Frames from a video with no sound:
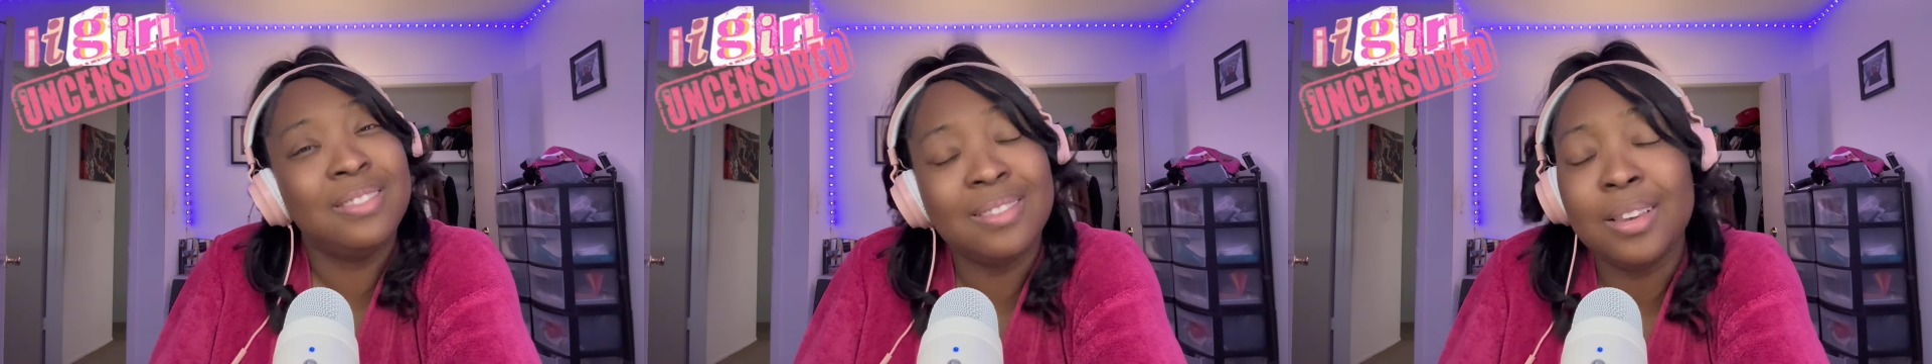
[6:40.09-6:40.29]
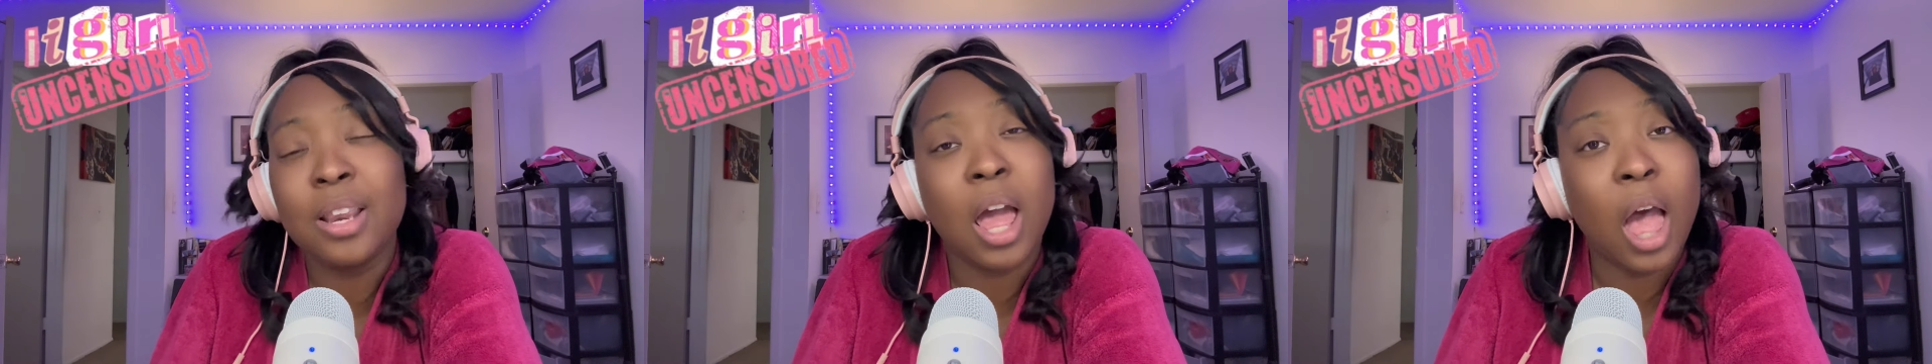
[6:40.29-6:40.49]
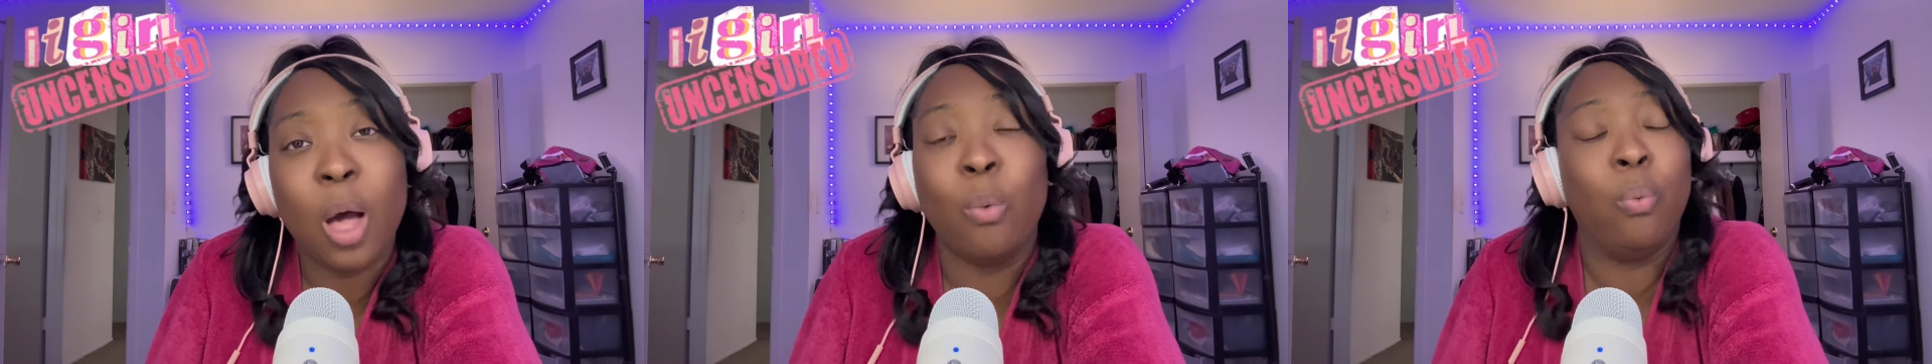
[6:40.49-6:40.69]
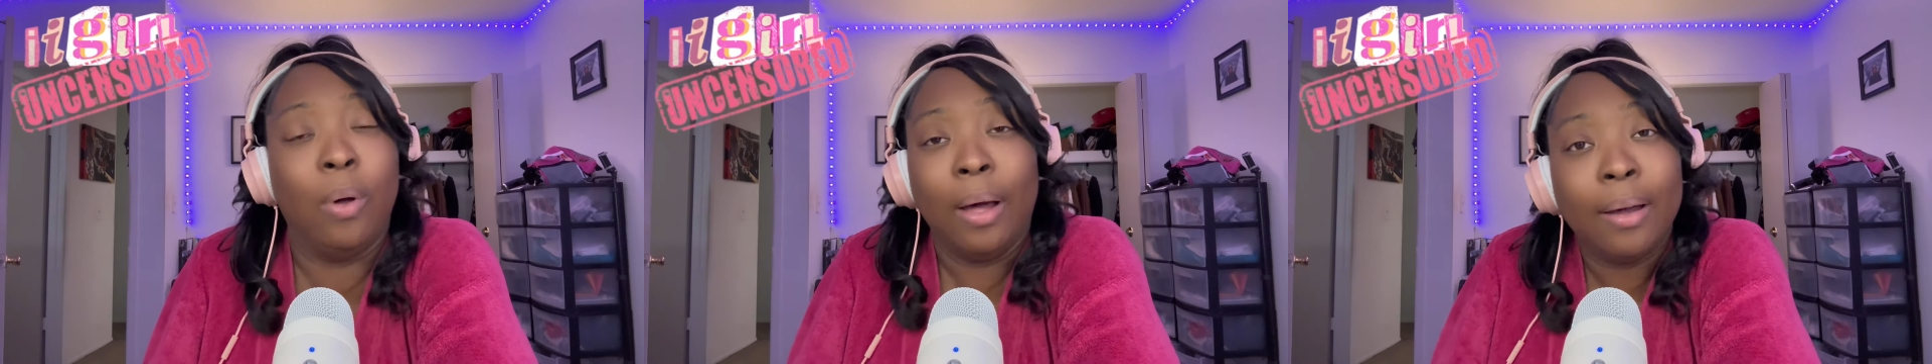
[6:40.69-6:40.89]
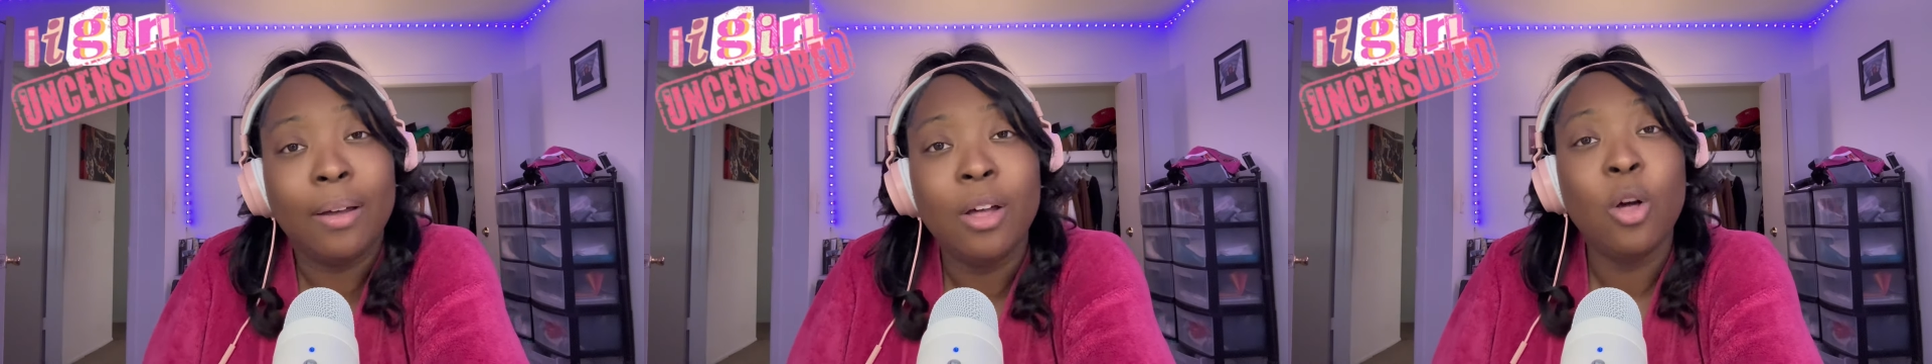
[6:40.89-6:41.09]

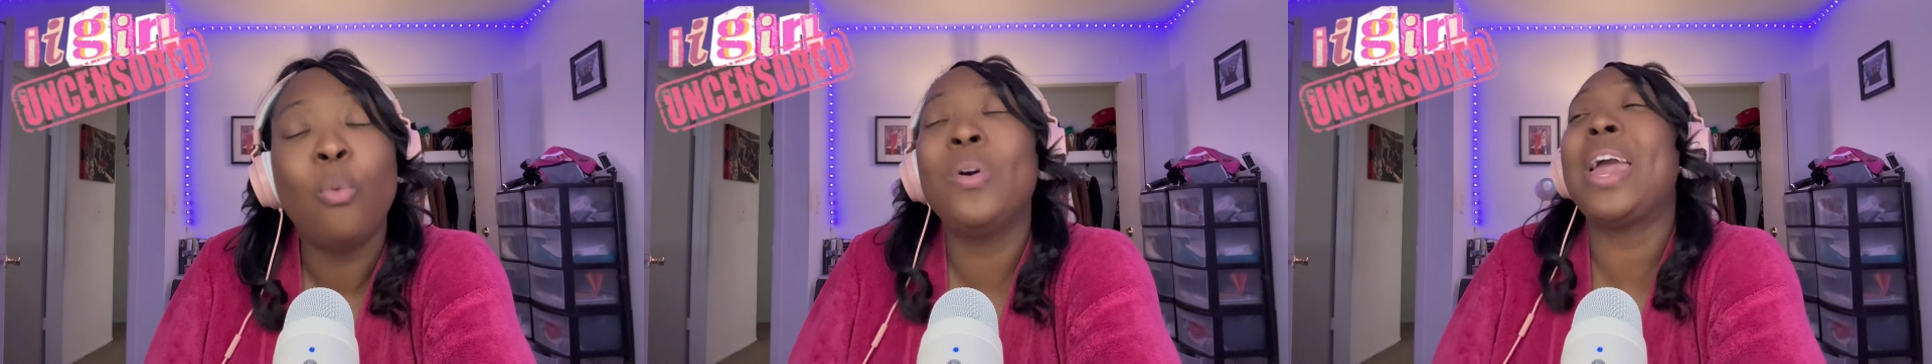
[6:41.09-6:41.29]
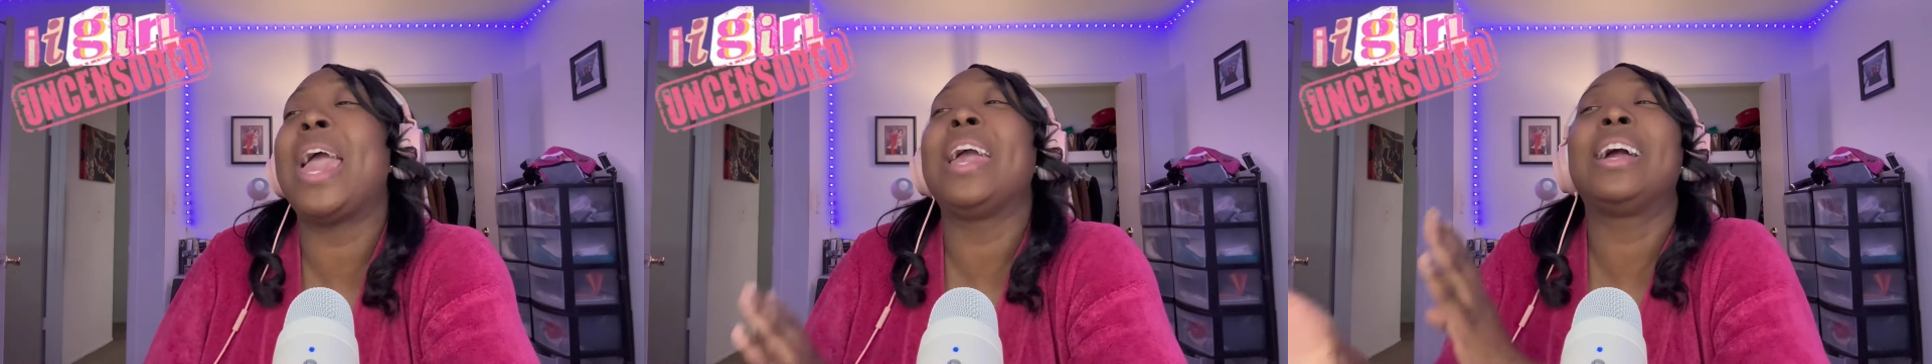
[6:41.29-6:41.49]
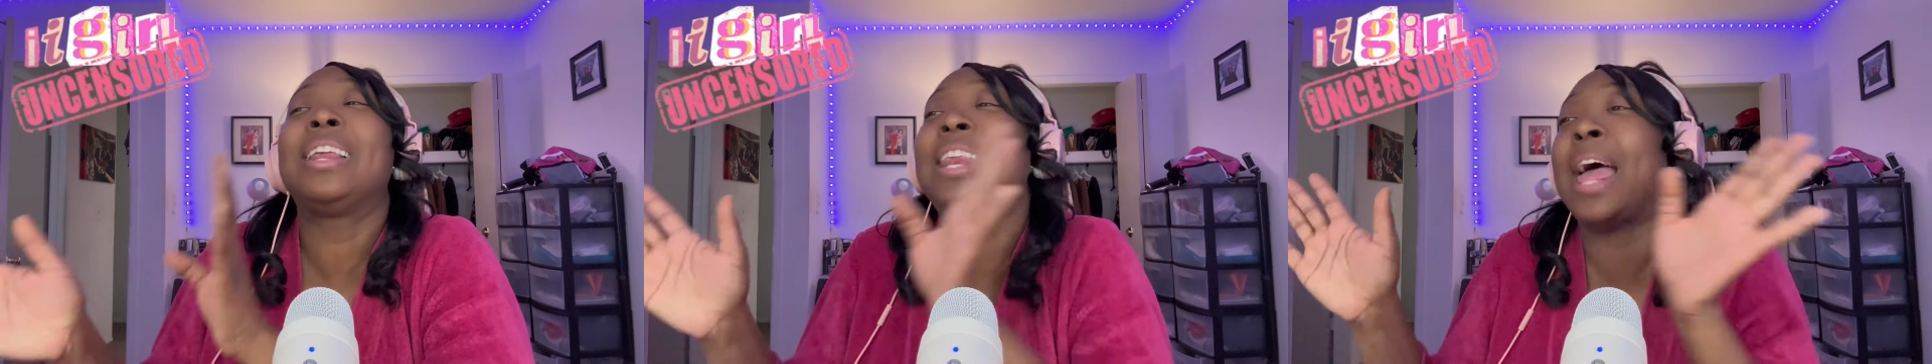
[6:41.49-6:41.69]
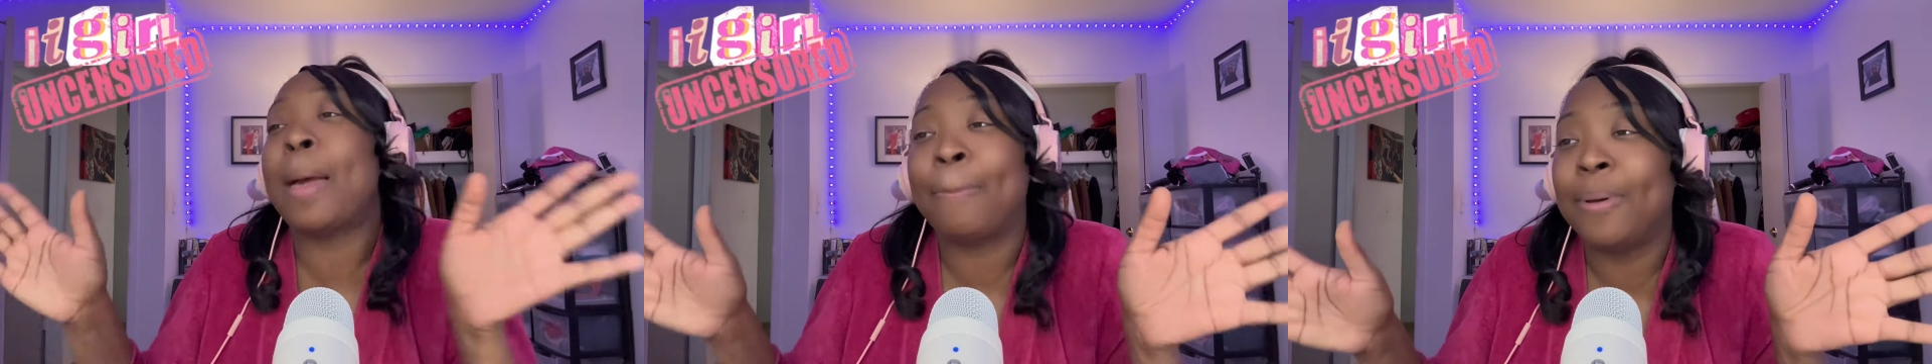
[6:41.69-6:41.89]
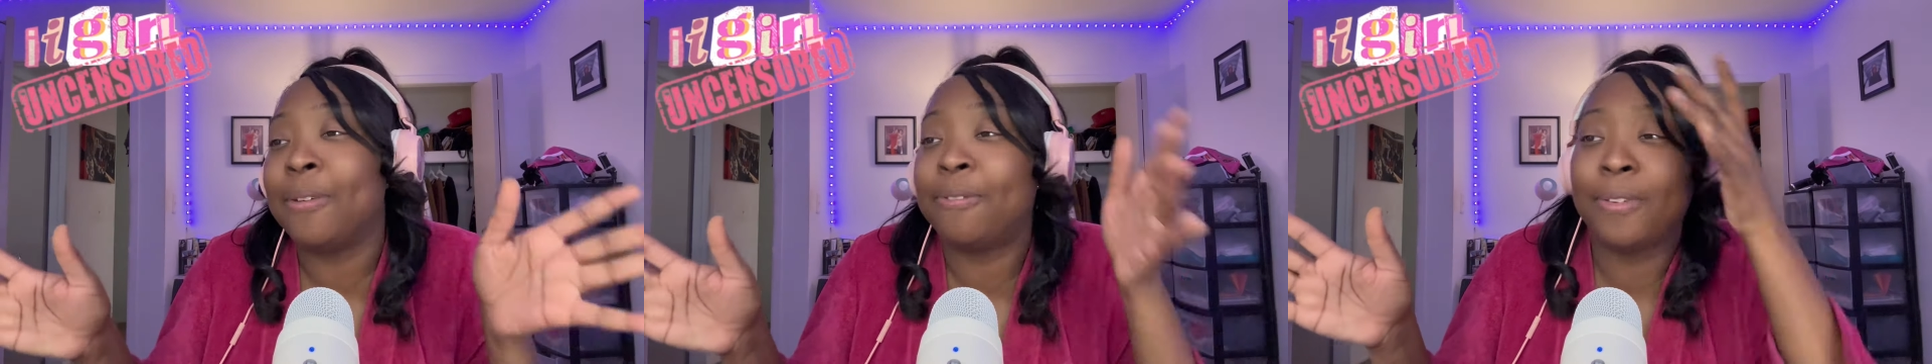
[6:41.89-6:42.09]
No, we ain't
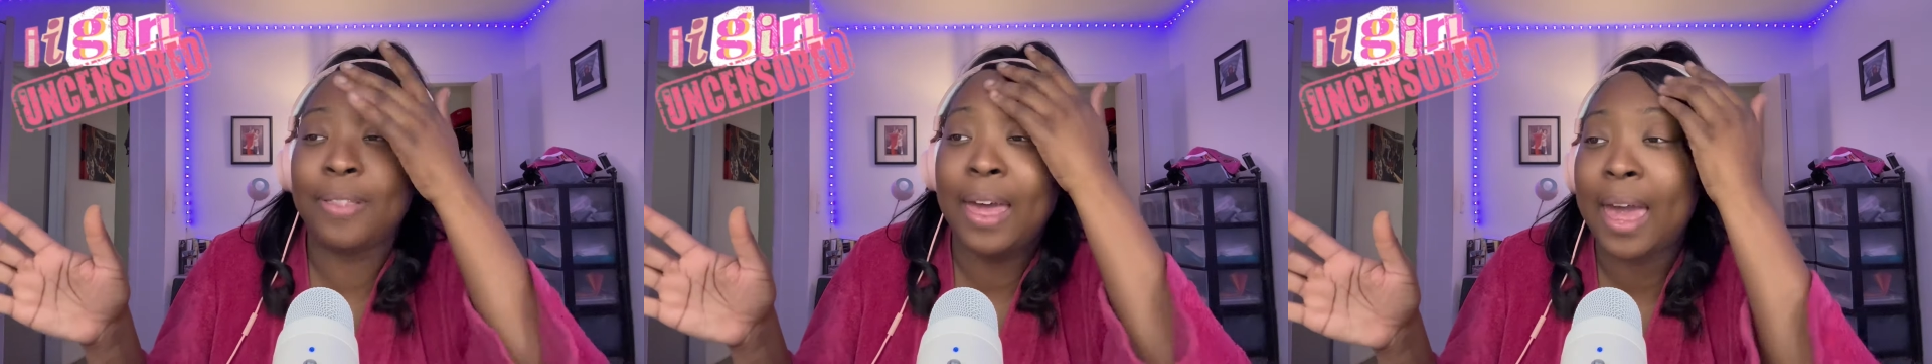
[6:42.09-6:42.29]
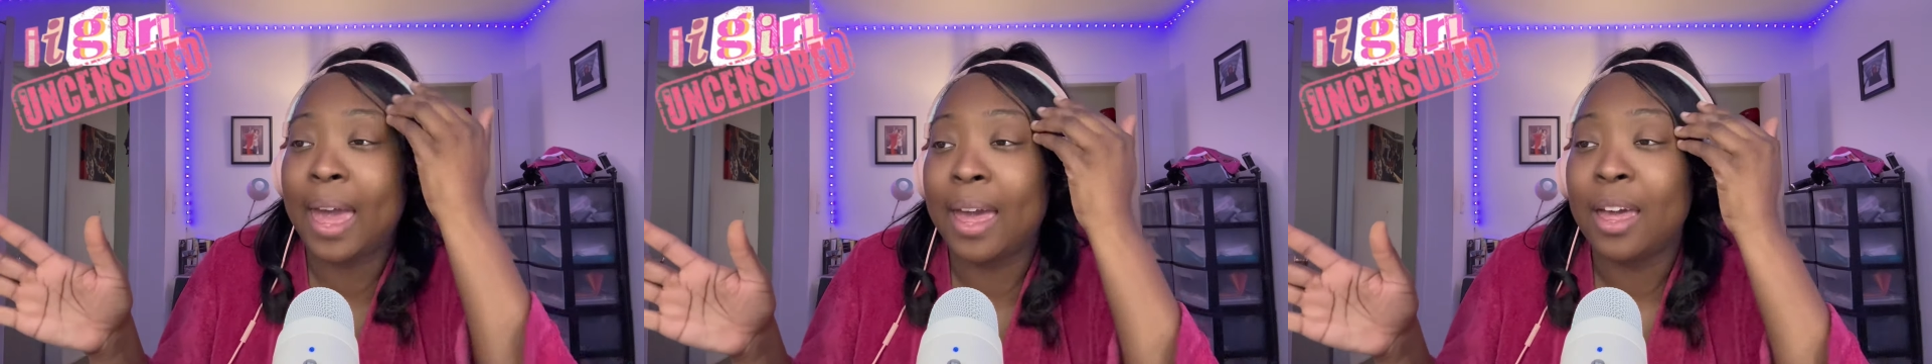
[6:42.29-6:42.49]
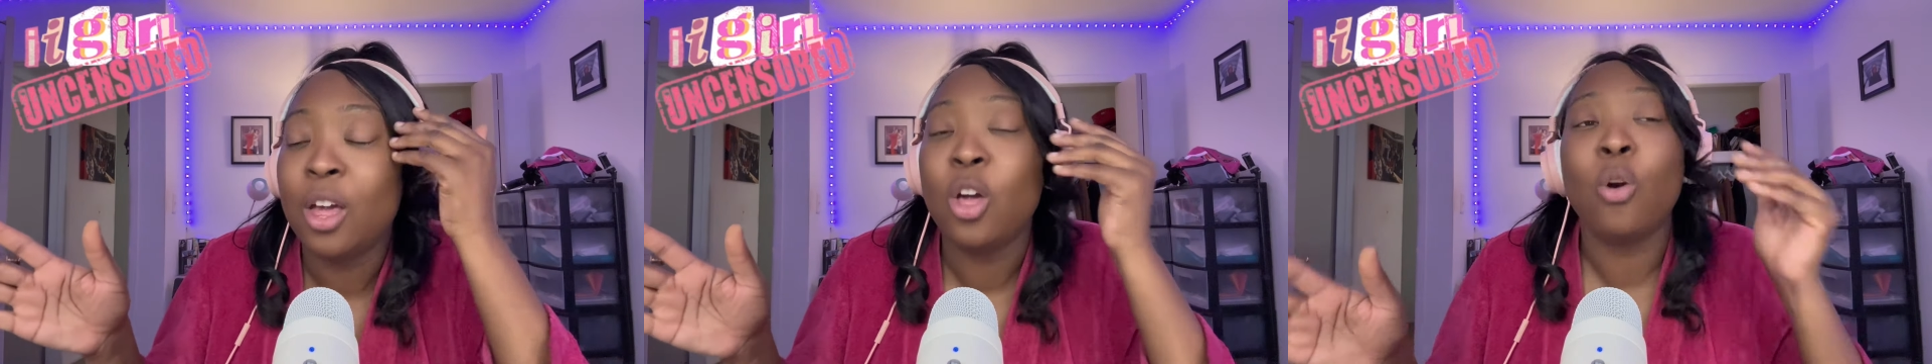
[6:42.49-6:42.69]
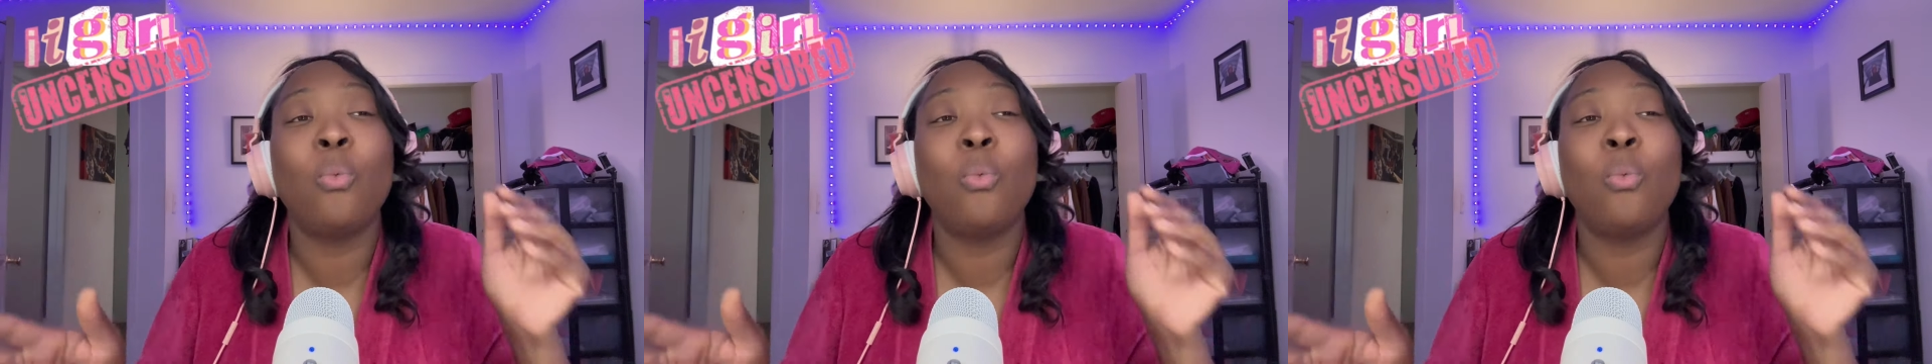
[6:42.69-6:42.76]
clapping for that.